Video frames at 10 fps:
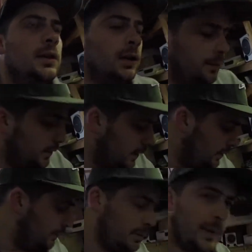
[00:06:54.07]
Hopefully,
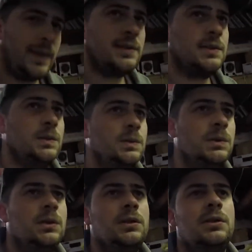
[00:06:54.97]
if the weather's good